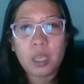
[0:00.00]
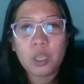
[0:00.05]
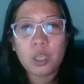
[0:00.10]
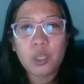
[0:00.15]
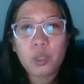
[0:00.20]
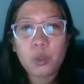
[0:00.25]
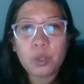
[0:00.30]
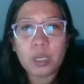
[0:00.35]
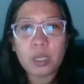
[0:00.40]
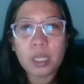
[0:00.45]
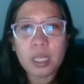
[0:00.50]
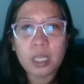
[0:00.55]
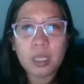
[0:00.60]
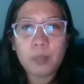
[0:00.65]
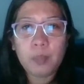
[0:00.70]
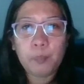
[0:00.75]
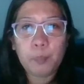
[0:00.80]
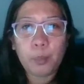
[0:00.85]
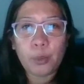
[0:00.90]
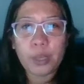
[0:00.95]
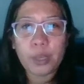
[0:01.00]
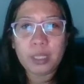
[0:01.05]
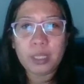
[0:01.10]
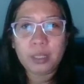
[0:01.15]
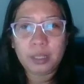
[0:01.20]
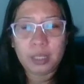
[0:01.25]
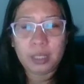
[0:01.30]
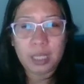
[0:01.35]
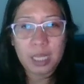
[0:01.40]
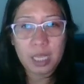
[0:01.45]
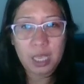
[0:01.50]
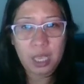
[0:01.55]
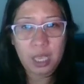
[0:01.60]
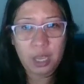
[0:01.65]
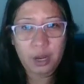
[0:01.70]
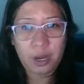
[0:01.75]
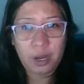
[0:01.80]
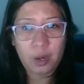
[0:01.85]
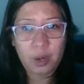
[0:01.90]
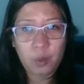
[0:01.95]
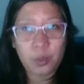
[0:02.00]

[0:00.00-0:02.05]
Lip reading: you read 0.3 here,